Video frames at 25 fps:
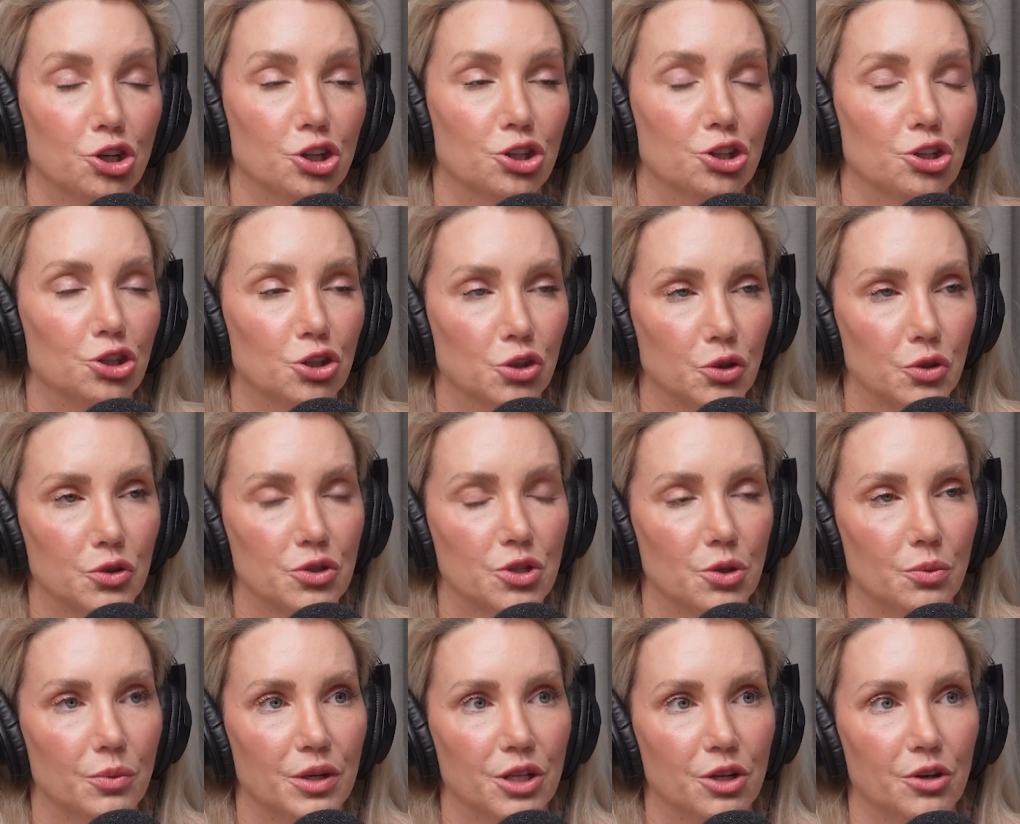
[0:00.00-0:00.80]
can
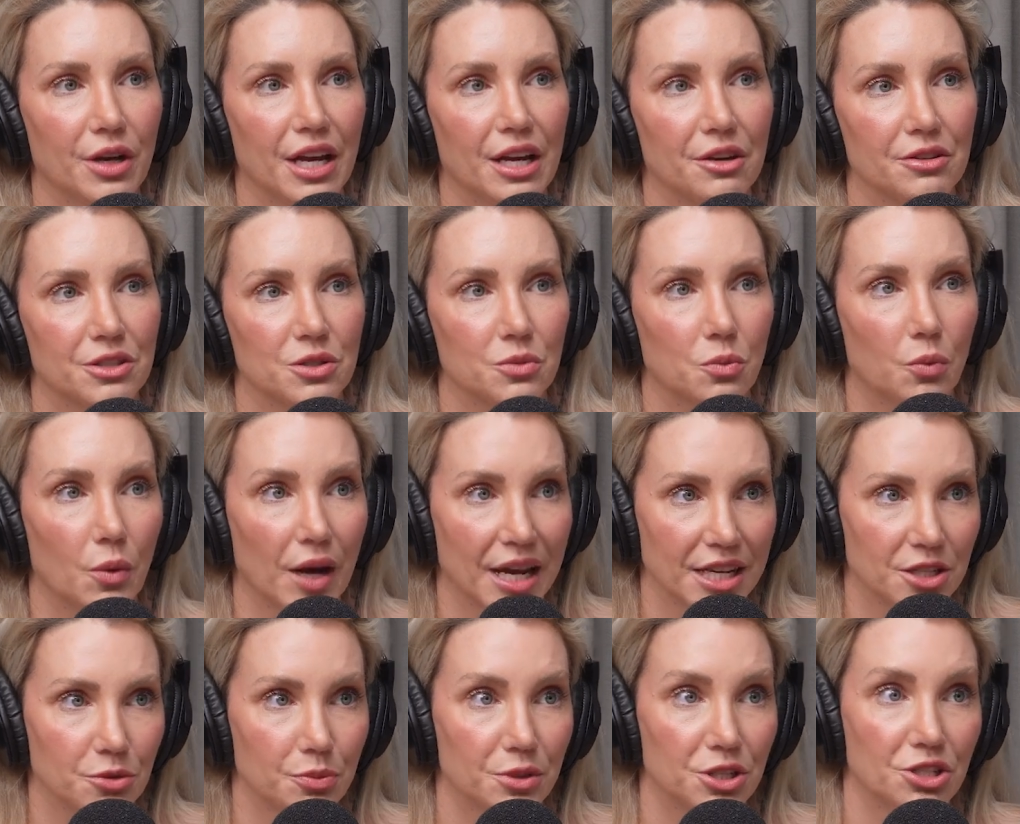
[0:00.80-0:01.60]
use it when your hair is
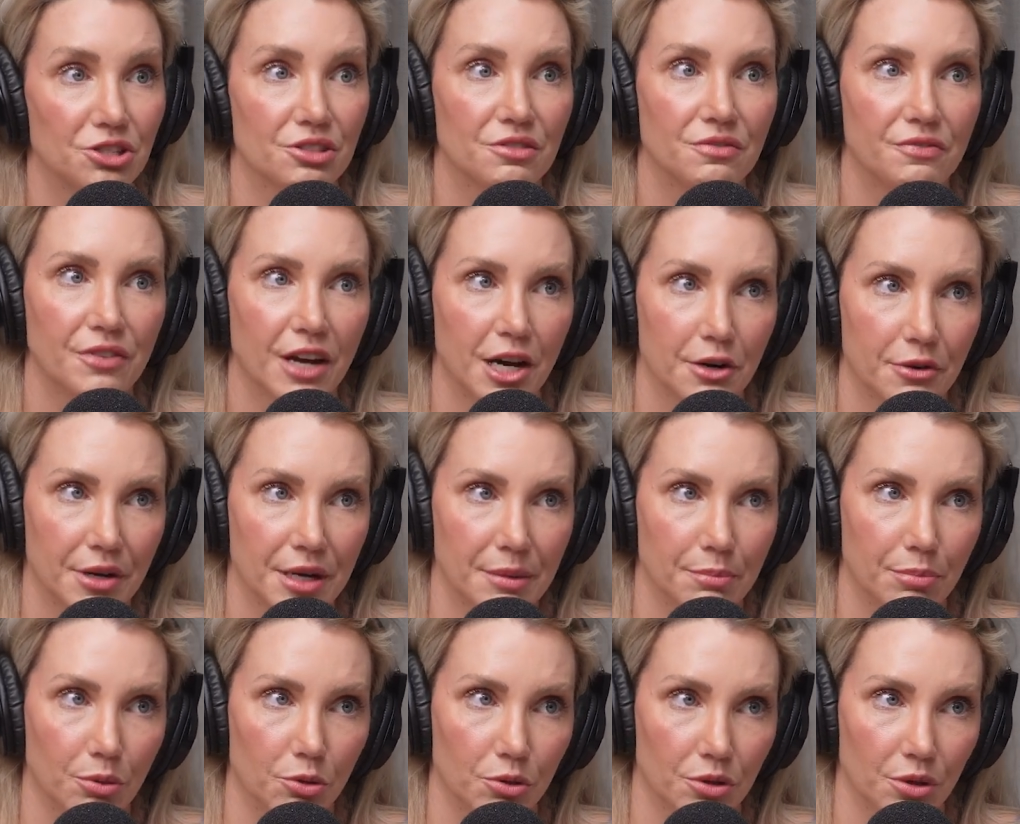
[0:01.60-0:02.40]
wet, which is very
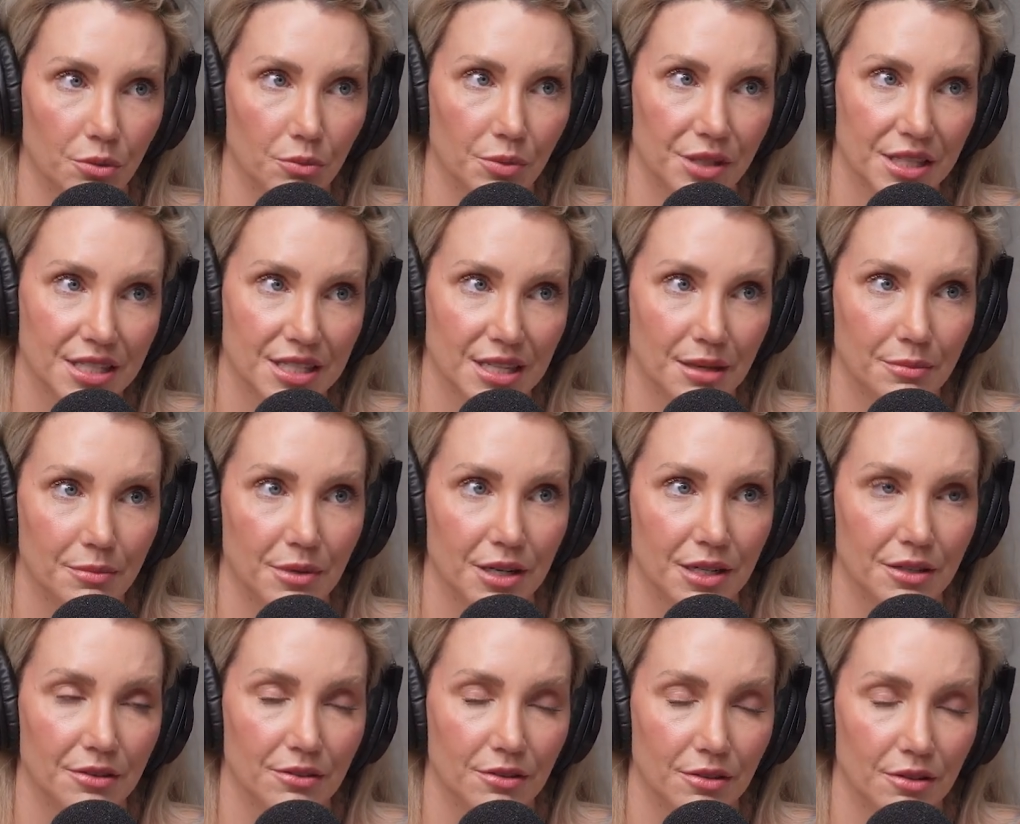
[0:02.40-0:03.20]
important with
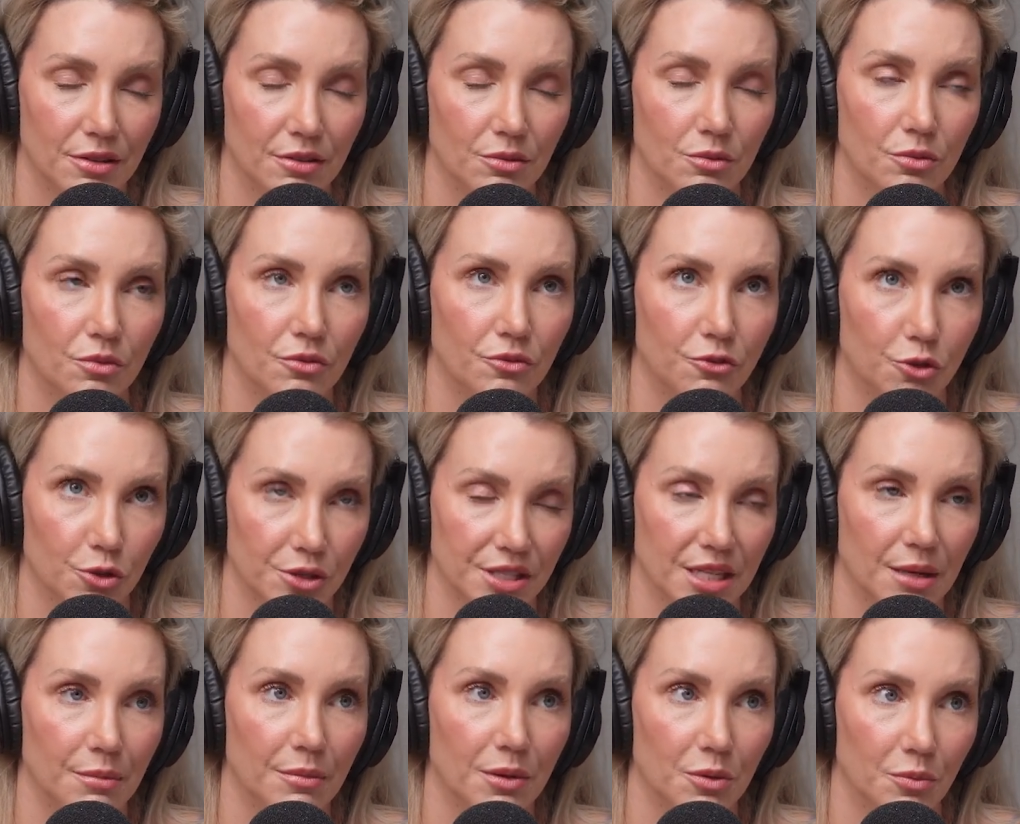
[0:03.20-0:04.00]
someone
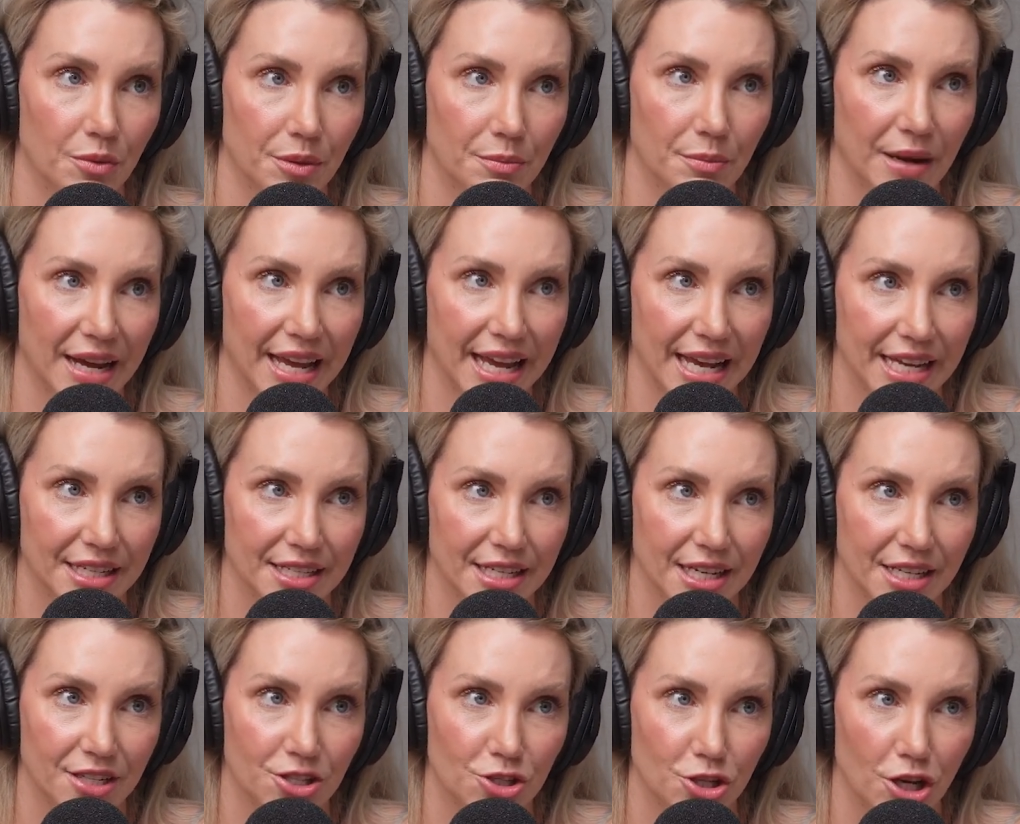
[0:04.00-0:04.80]
with my hair
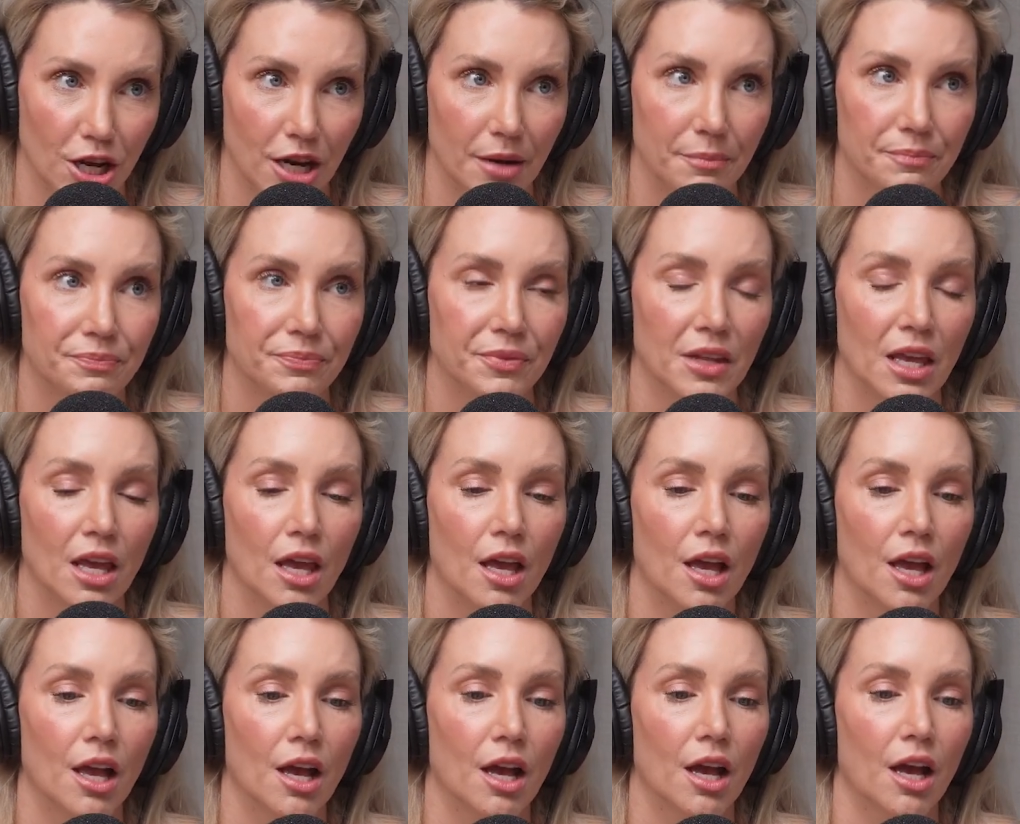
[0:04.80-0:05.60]
texture.
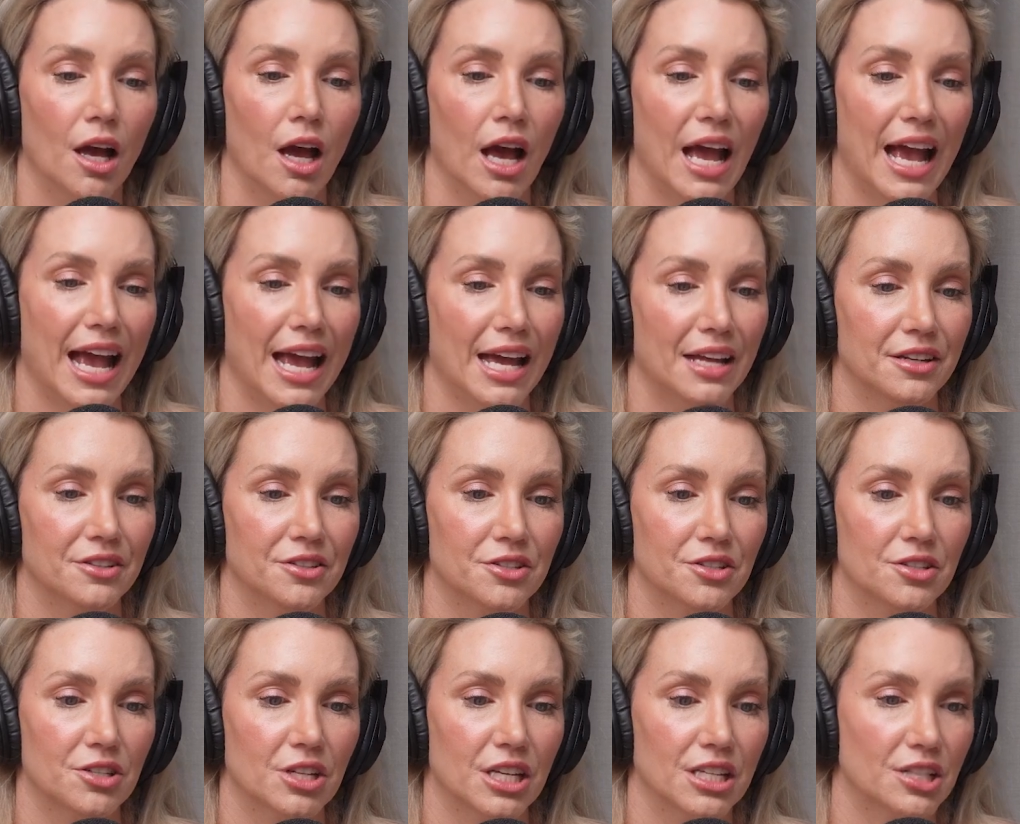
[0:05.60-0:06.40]

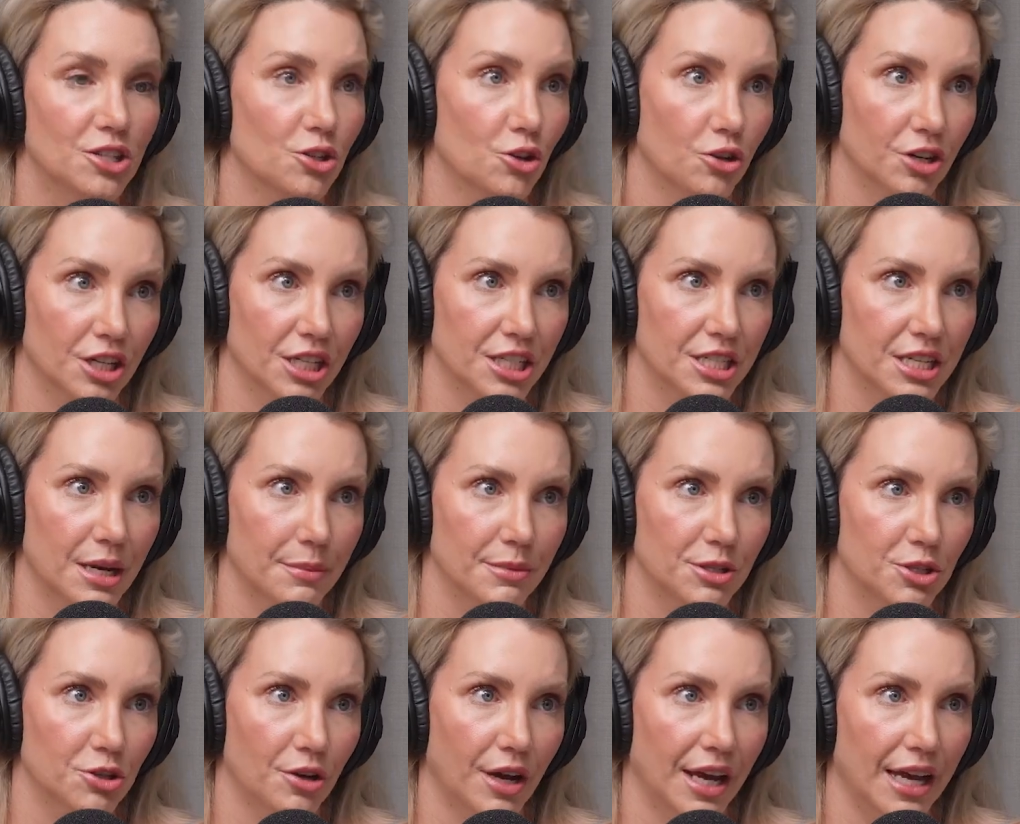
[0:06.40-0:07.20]
And it's not going to
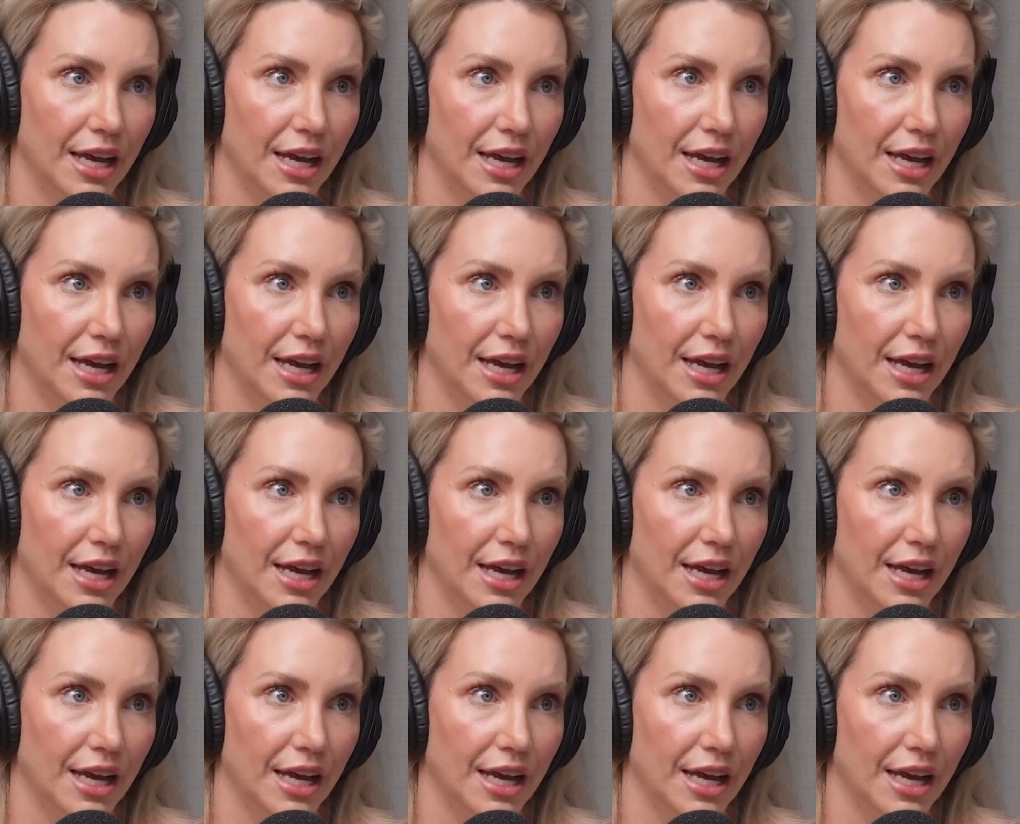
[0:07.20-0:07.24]
damage your